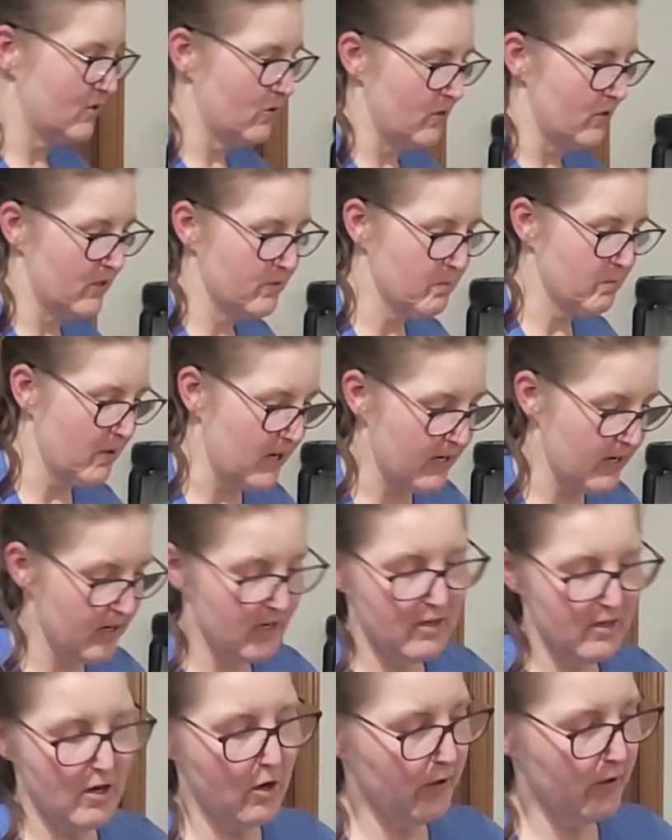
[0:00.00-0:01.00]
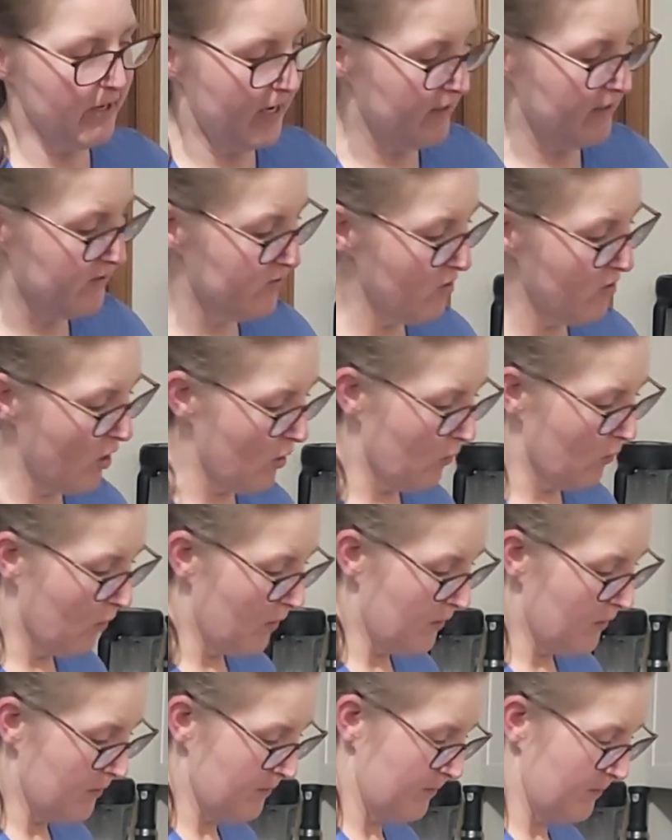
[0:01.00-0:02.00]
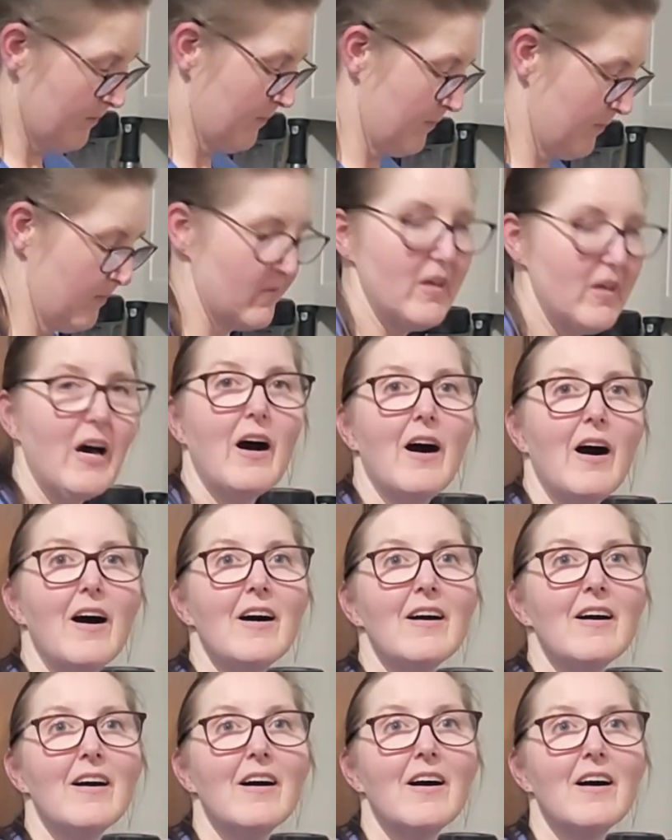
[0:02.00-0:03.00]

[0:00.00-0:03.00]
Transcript: do this part. Okay, so, huh?